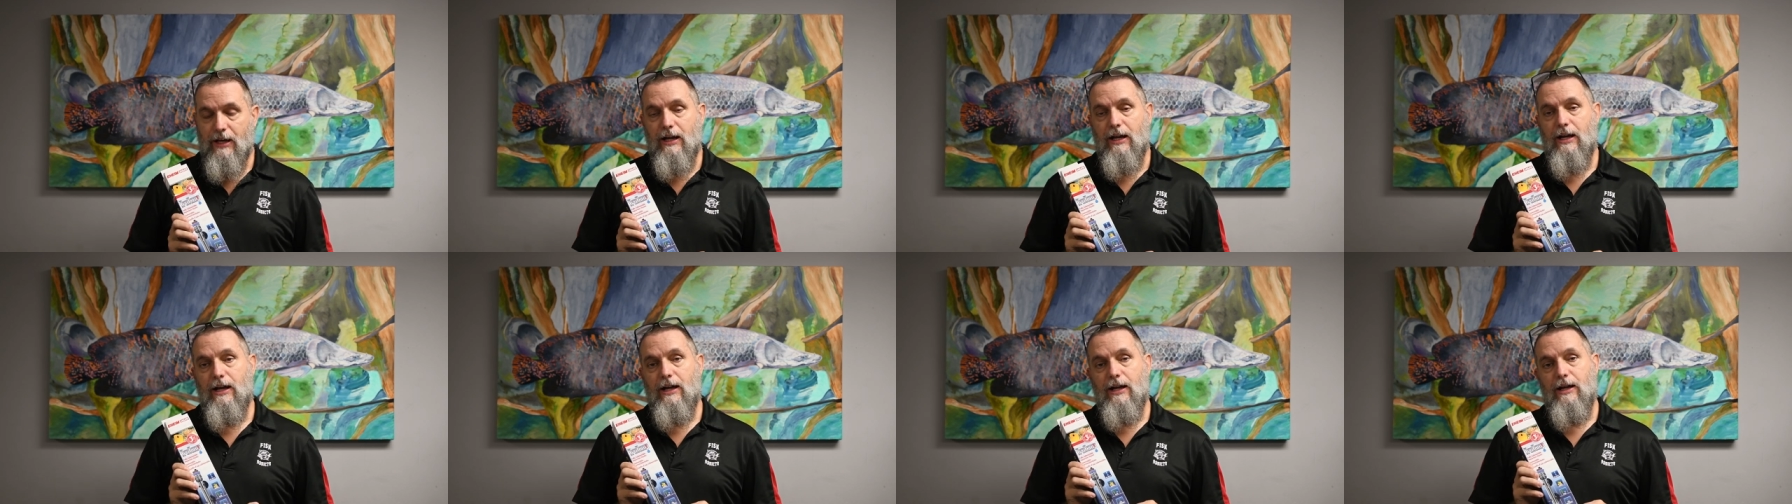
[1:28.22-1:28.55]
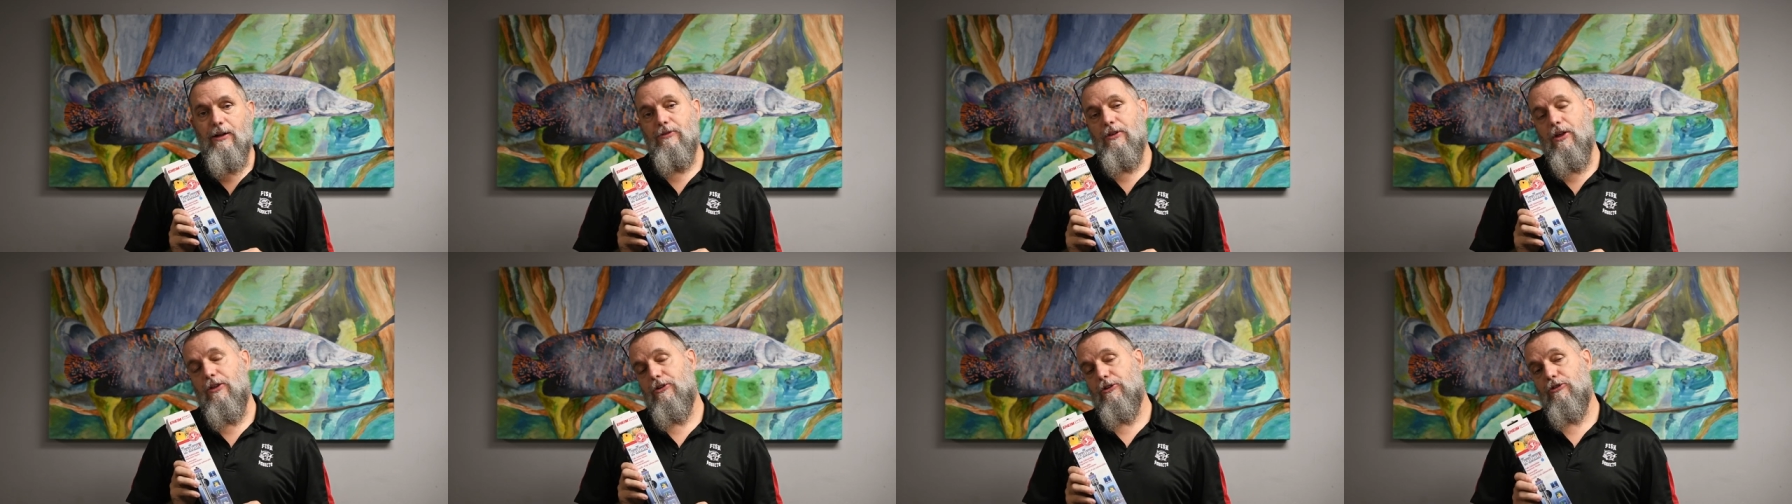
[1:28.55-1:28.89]
Uh,
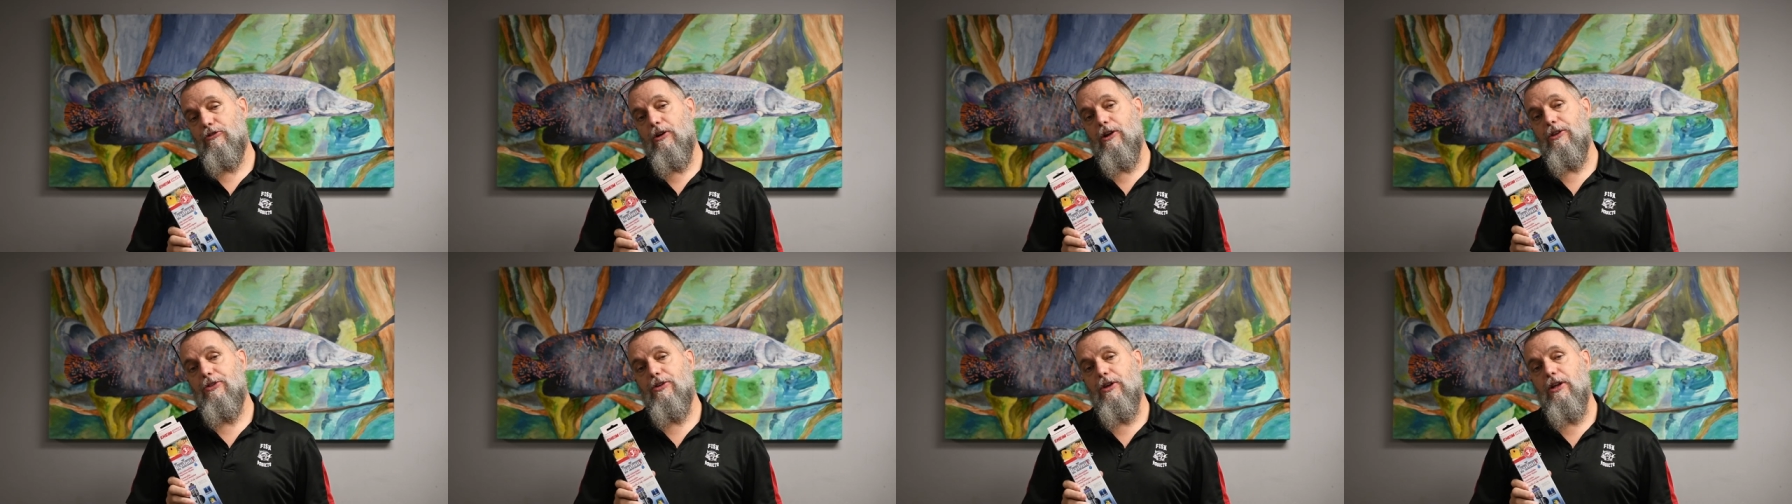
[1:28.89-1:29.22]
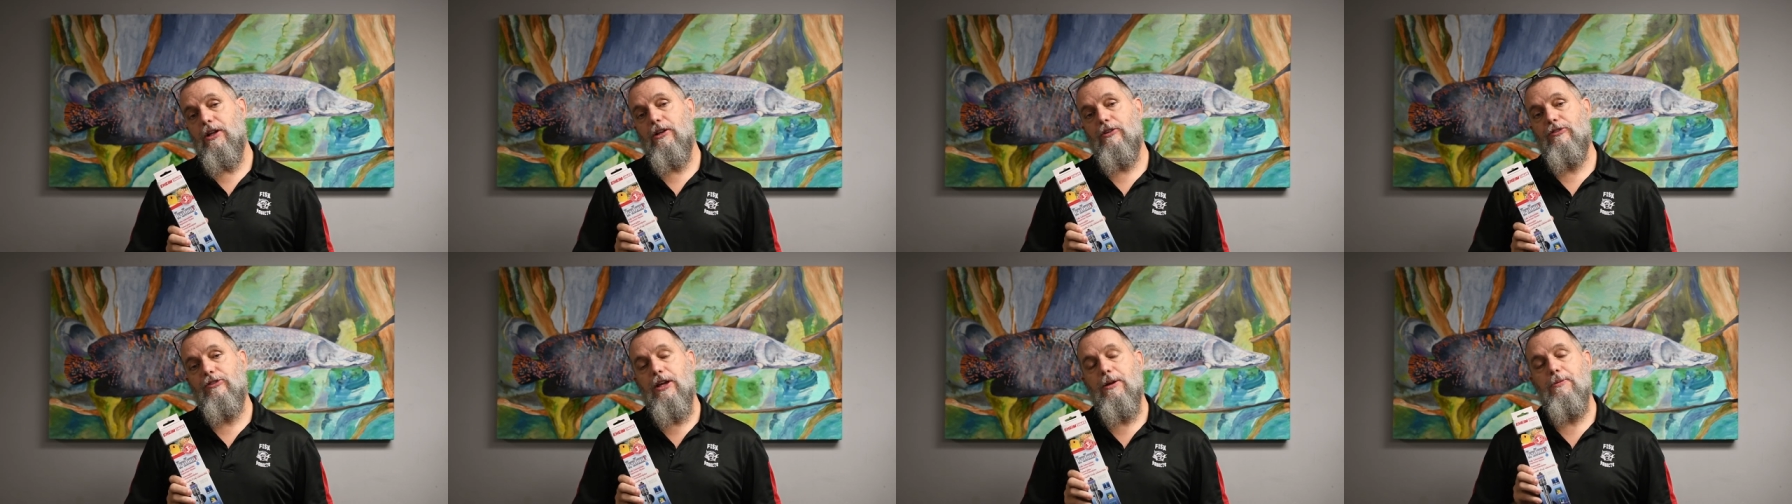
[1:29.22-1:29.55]
another great thing
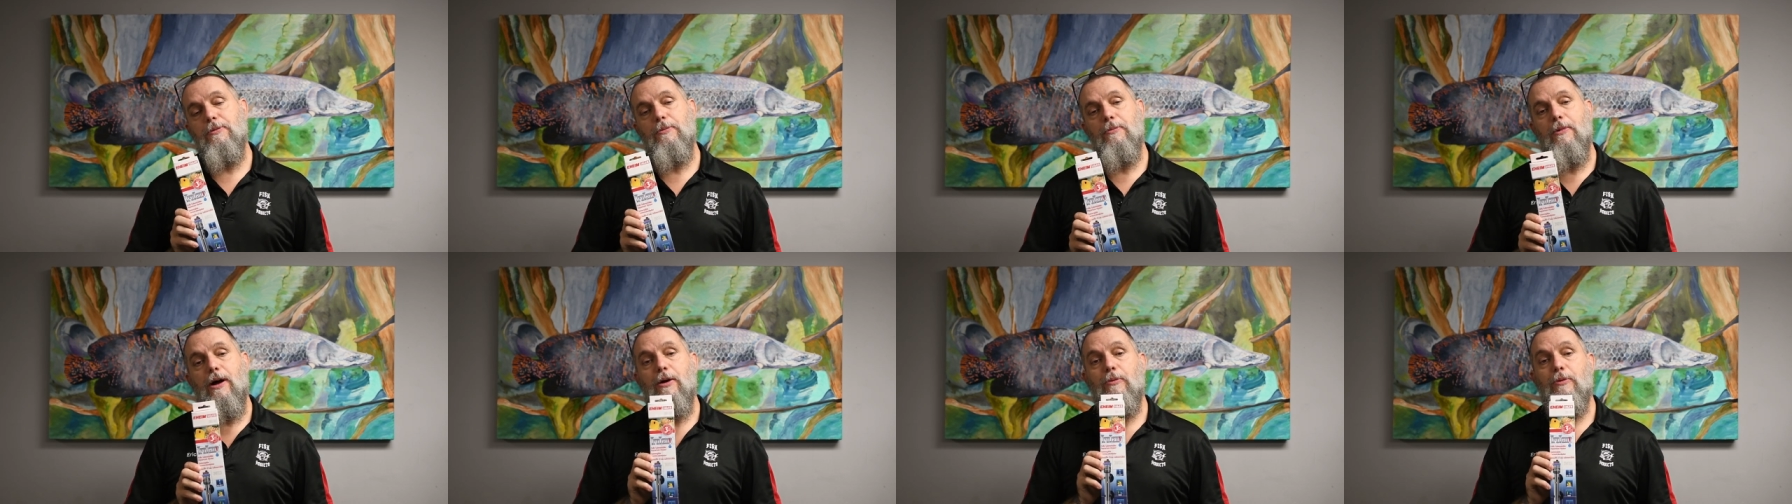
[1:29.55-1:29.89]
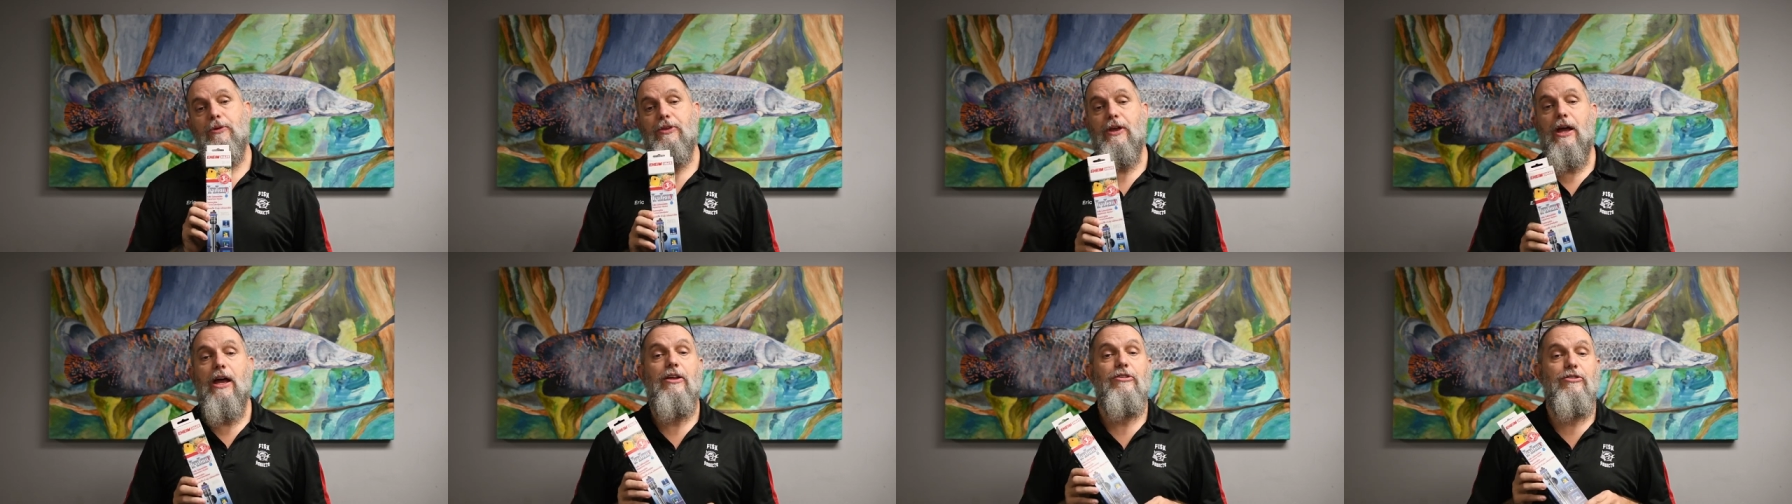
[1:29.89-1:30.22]
to keep in mind
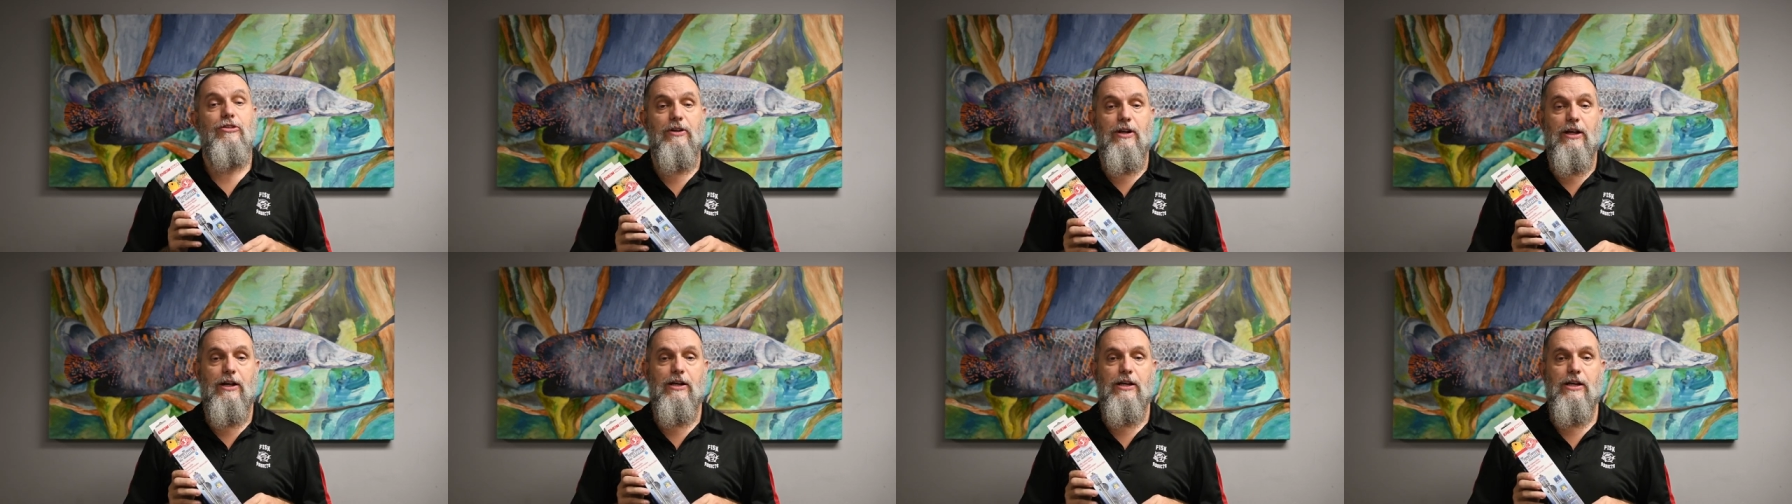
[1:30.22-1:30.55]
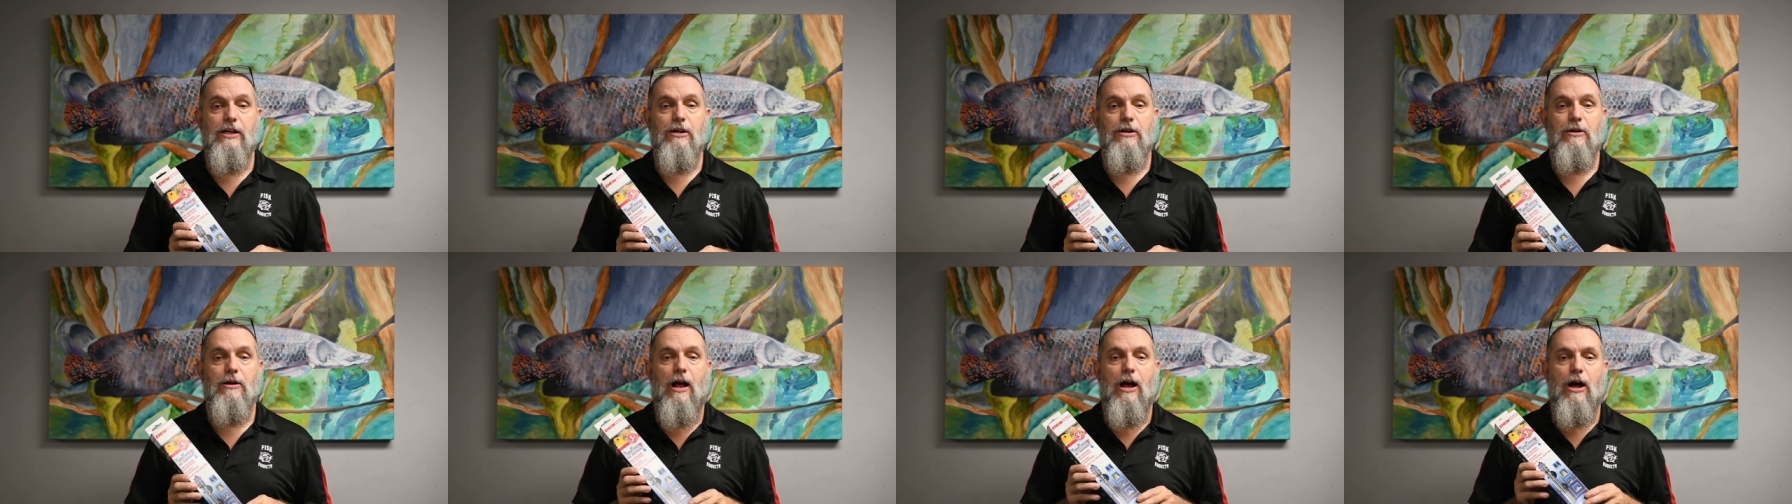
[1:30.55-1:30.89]
with that as an eddy
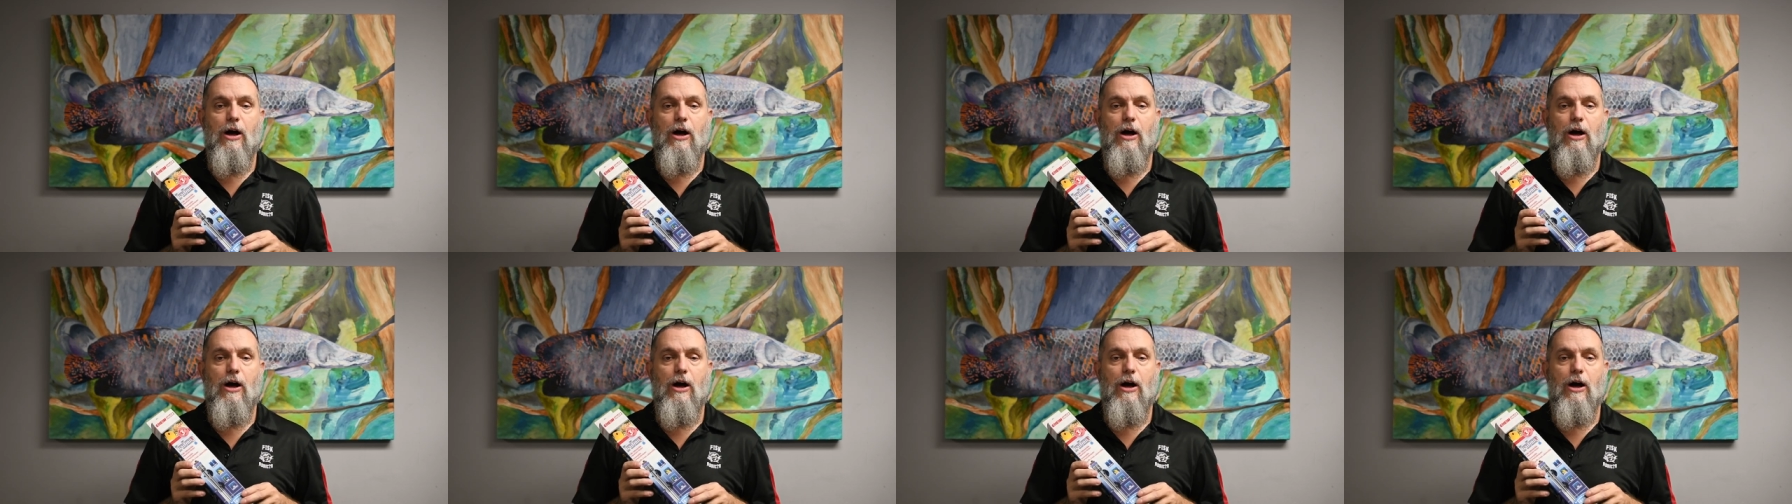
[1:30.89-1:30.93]
heater,